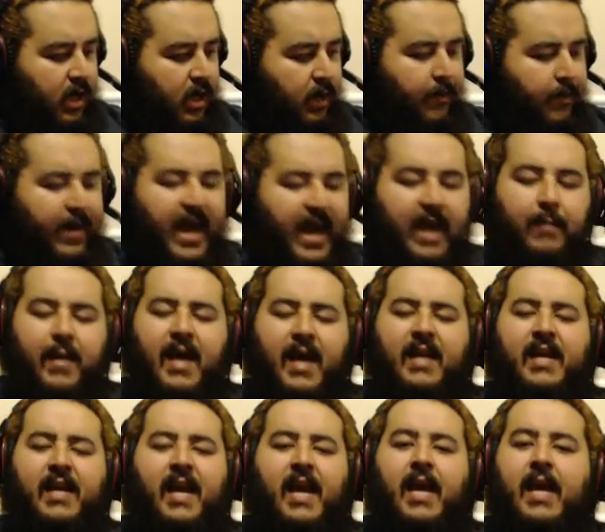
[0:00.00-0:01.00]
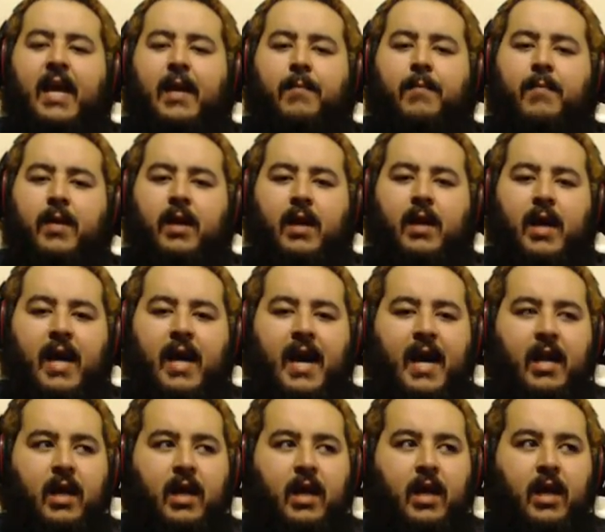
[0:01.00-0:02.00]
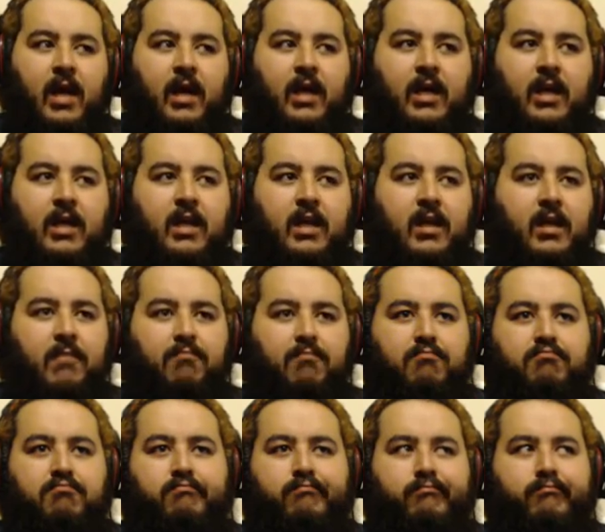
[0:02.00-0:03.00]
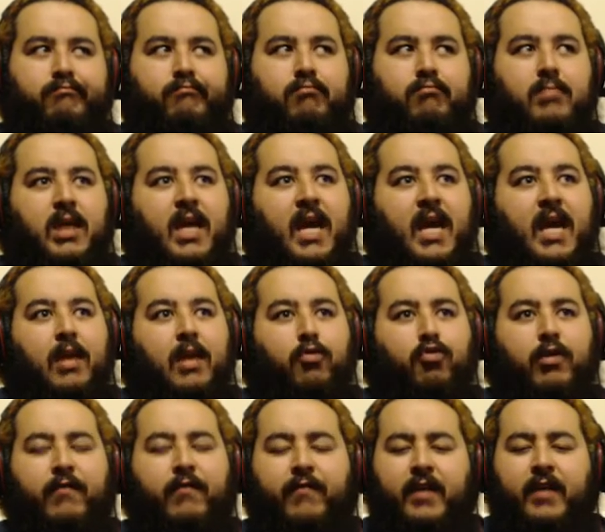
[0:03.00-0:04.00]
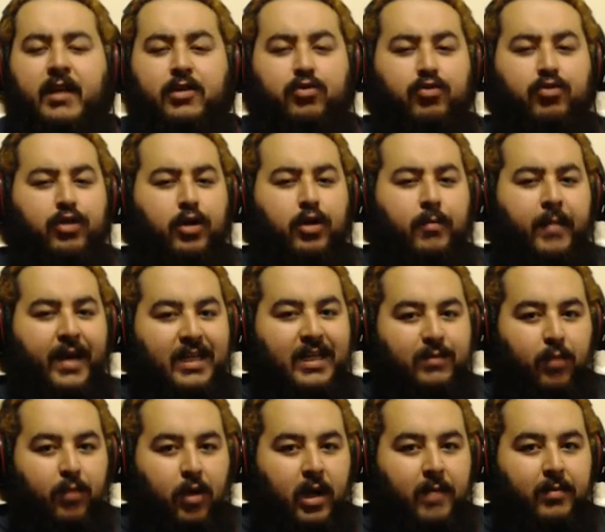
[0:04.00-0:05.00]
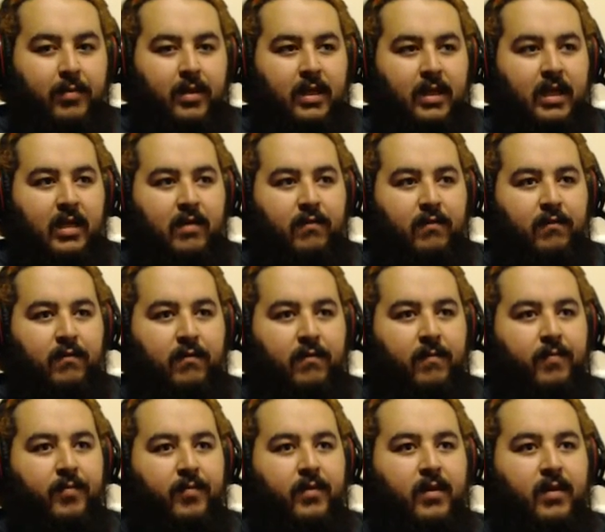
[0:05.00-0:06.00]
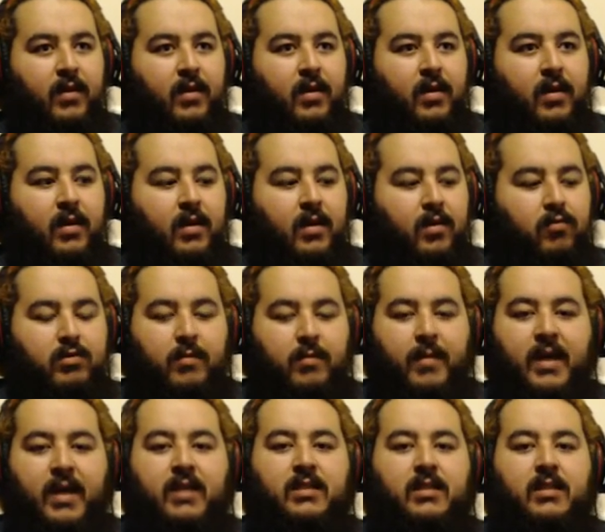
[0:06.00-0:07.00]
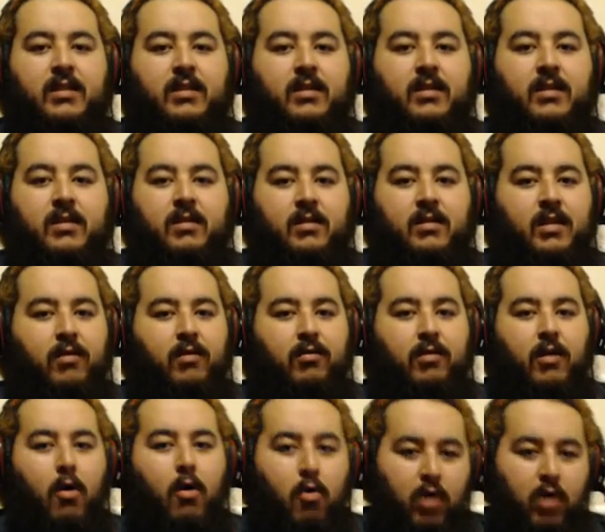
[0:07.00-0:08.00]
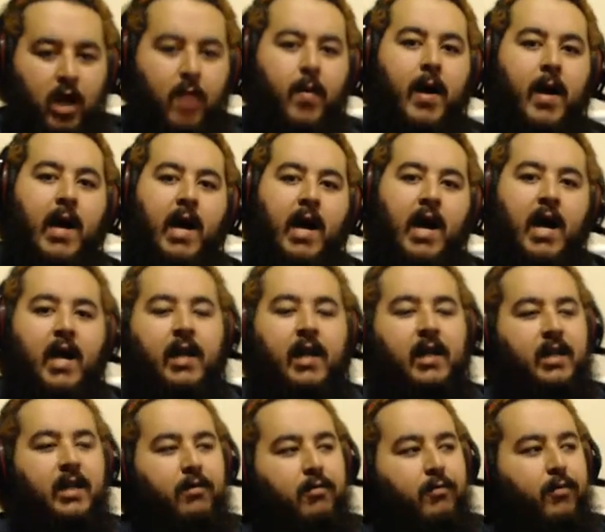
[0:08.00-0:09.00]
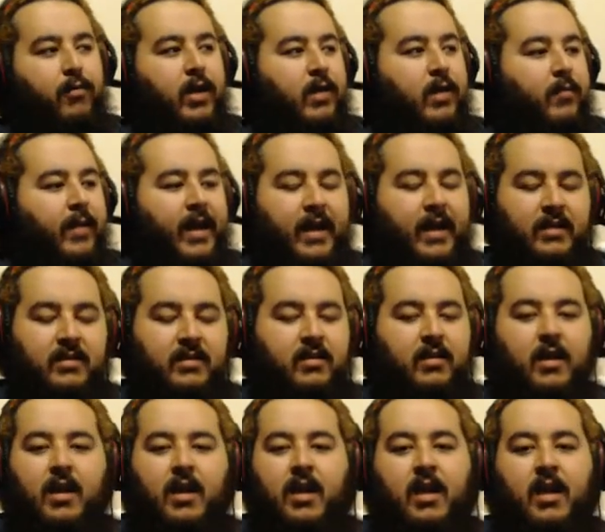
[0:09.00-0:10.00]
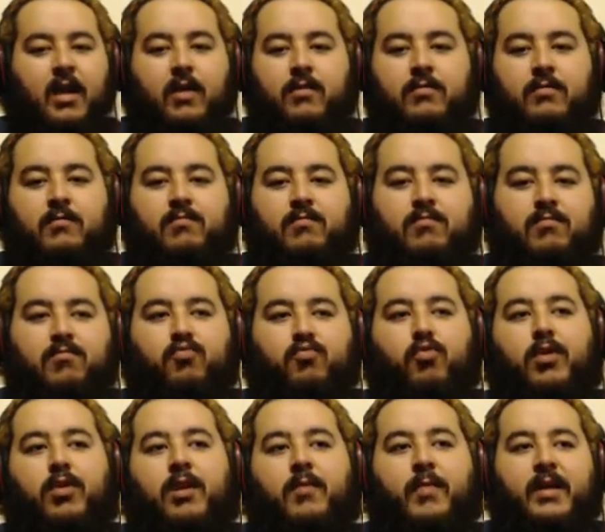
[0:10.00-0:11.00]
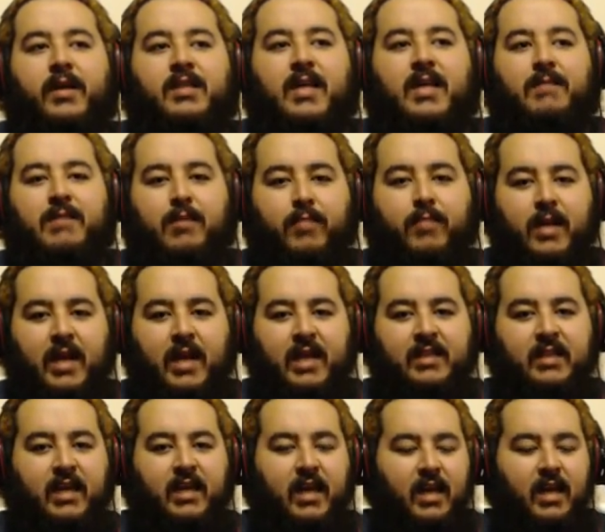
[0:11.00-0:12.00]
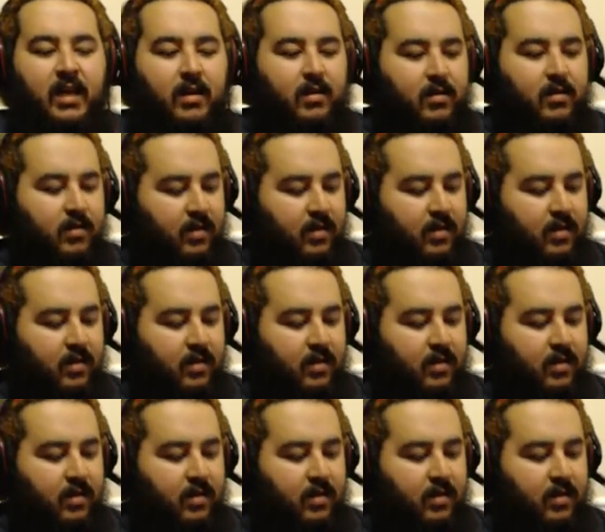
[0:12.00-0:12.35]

Pac-Man game. I had a Ken Griffey Jr. baseball, I believe. It was amazing, and they would, oh, come on, and they would break bats, and it was one of the best games I played as a kid.